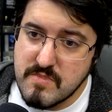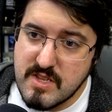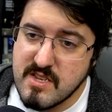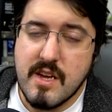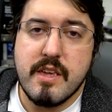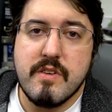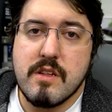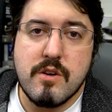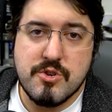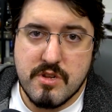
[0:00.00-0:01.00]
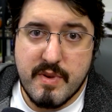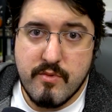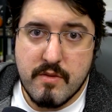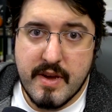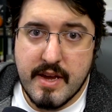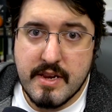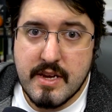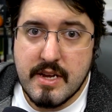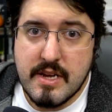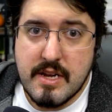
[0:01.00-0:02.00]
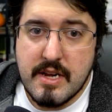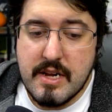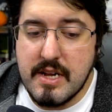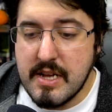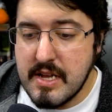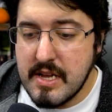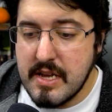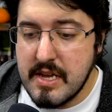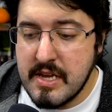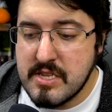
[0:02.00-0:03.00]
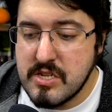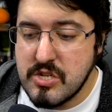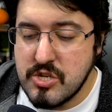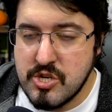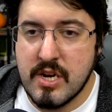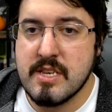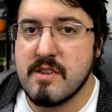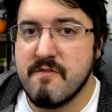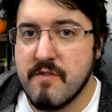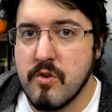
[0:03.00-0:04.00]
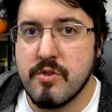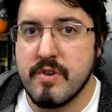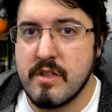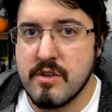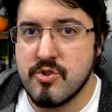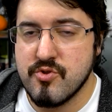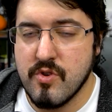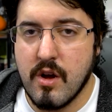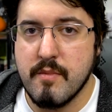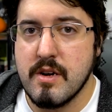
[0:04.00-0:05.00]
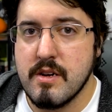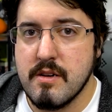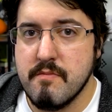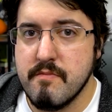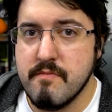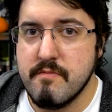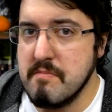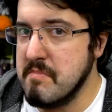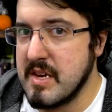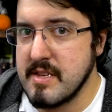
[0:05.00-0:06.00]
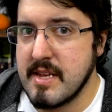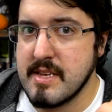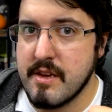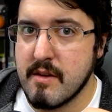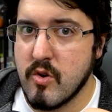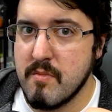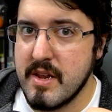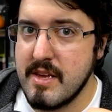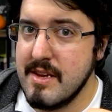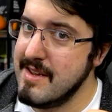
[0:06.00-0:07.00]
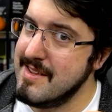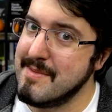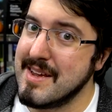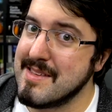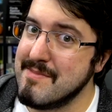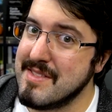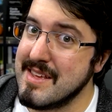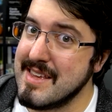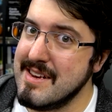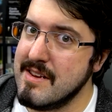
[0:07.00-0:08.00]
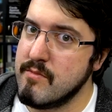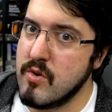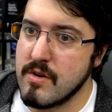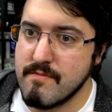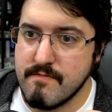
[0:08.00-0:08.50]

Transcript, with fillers: it's not giving closure to people in pain it's just furthering the trauma because that's how you get more money you make them think they need it more.